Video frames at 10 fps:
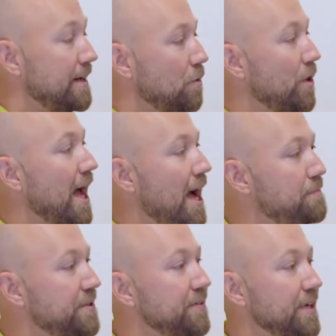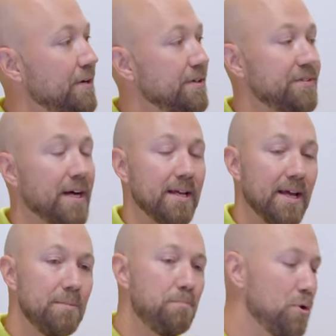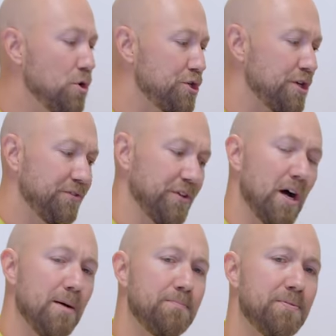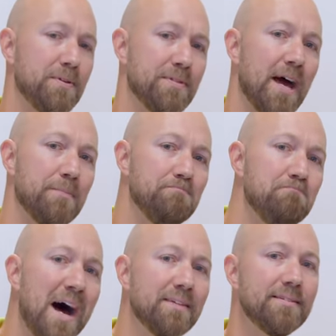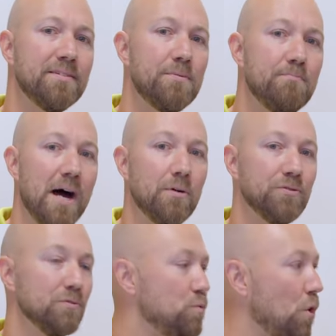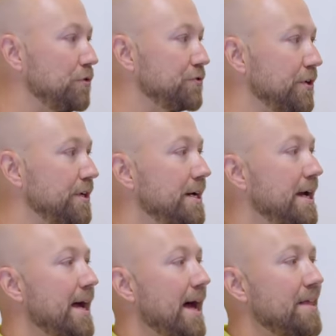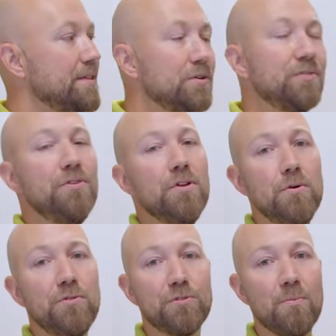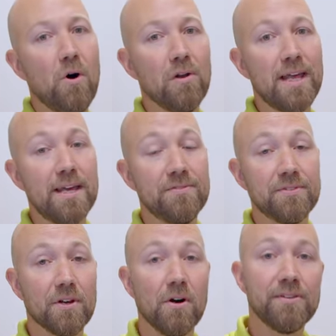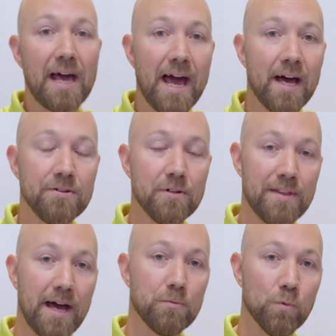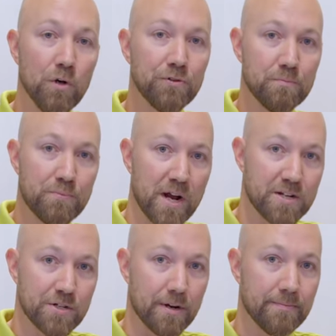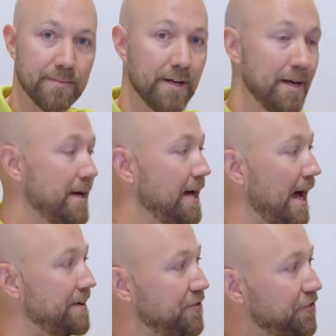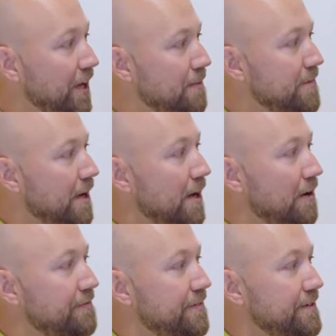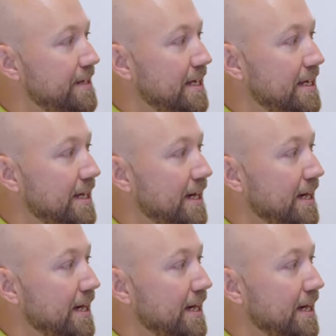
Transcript: What happens here is that it pushes up that massive amount of water, and those new small leaves can't handle that water pressure. And some of the